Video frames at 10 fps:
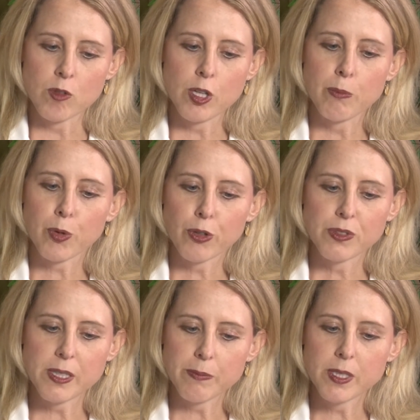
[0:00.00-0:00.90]
to improve
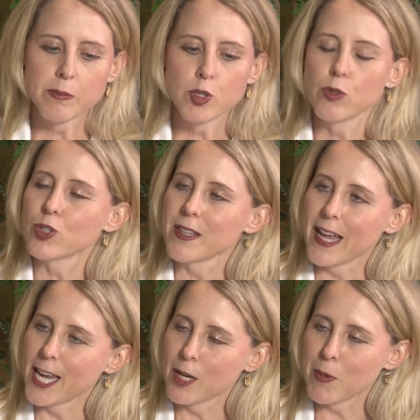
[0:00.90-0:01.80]
symptoms, usually
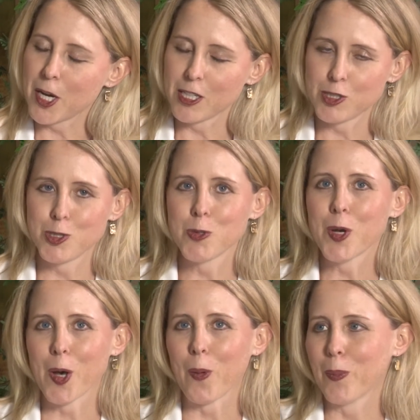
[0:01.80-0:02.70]
the antibiotics do
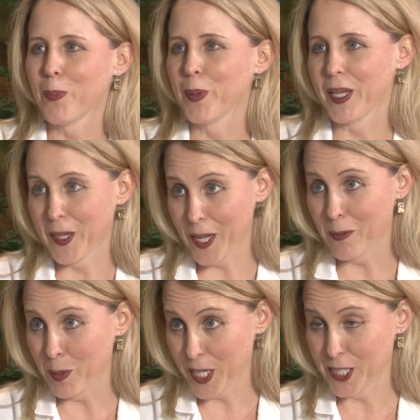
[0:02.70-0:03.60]
help, but
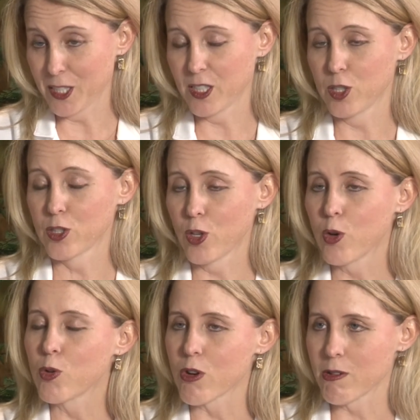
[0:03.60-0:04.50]
again, because it's a
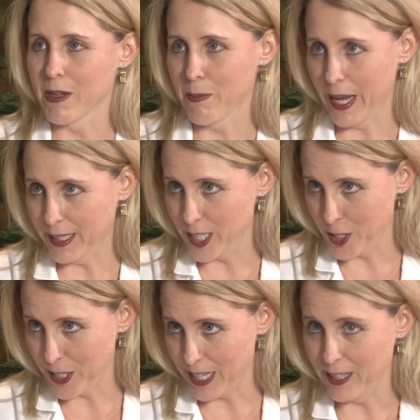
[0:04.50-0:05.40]
slow growing
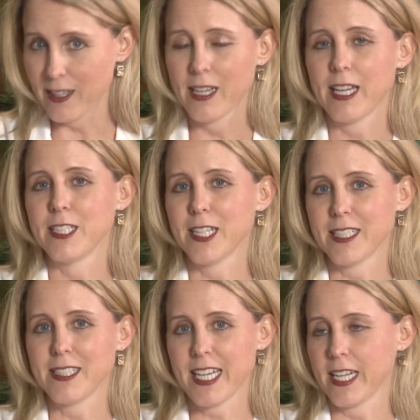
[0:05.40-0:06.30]
bacteria, it
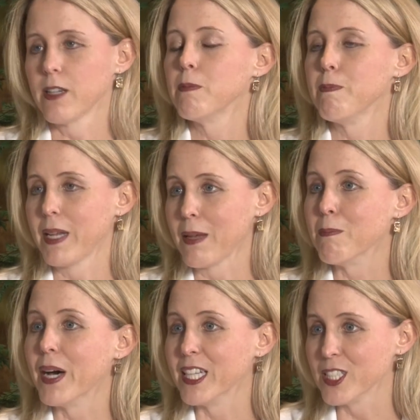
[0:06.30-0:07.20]
does take many
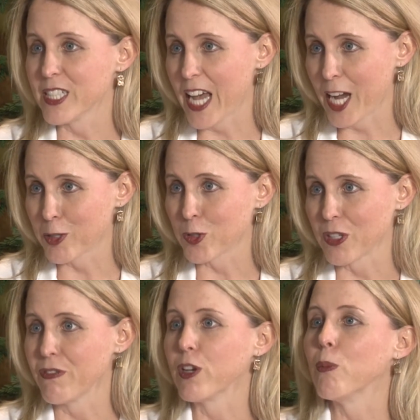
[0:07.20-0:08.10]
months to
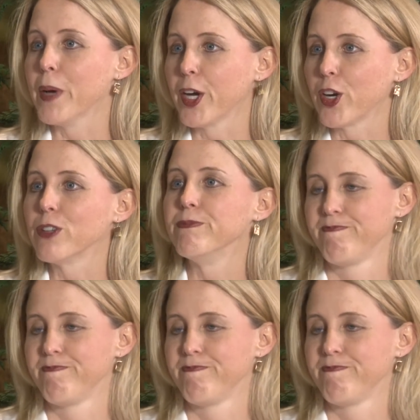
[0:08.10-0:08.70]
actually feel better.